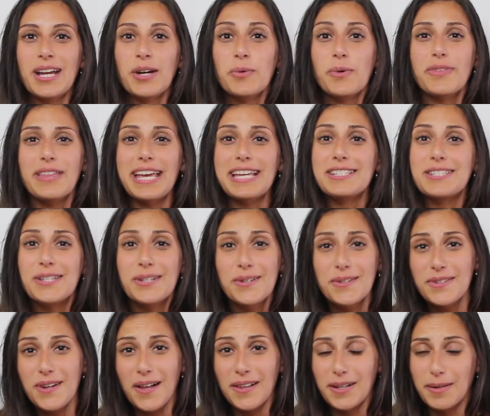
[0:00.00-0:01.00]
With a
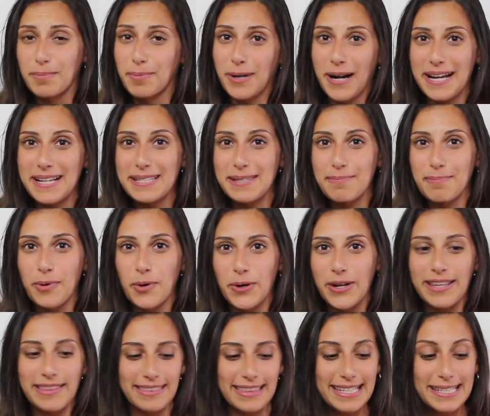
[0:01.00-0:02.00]
$2 price point,